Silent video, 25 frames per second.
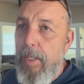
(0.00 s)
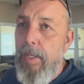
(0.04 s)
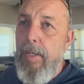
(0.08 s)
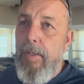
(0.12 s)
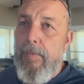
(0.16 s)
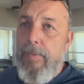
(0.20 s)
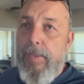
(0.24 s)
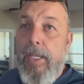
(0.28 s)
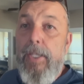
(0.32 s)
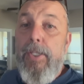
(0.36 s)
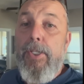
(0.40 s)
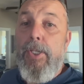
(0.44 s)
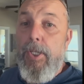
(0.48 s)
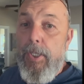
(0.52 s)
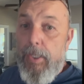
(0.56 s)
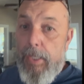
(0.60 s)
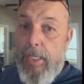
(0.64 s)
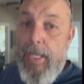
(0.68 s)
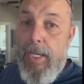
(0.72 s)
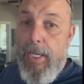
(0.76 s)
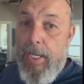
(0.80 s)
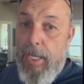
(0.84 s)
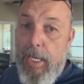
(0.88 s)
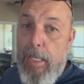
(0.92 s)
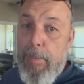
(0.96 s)
that could have
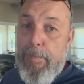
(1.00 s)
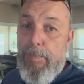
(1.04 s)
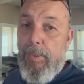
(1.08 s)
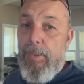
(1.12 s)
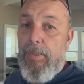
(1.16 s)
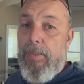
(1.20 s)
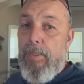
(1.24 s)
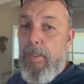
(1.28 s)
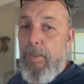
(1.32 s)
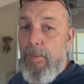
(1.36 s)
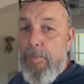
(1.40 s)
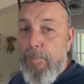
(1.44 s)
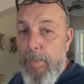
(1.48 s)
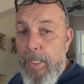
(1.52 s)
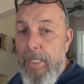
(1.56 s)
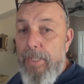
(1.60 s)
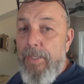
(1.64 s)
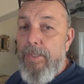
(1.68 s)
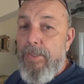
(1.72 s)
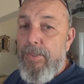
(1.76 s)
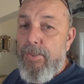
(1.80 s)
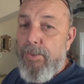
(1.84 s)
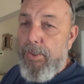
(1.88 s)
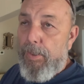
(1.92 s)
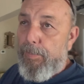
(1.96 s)
happened and made
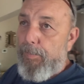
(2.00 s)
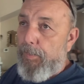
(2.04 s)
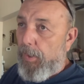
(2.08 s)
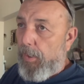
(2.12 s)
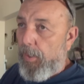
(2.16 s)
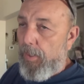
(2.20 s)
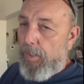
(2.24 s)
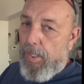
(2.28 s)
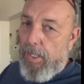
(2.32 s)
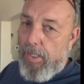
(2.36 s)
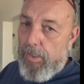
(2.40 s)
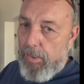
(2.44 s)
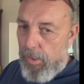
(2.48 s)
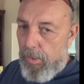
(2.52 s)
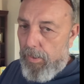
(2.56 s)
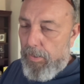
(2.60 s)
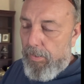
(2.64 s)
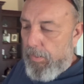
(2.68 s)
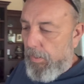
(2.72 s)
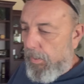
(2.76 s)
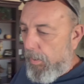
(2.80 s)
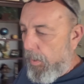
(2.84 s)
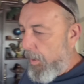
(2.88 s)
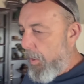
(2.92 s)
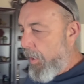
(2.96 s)
this trip a lot
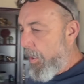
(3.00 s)
harder.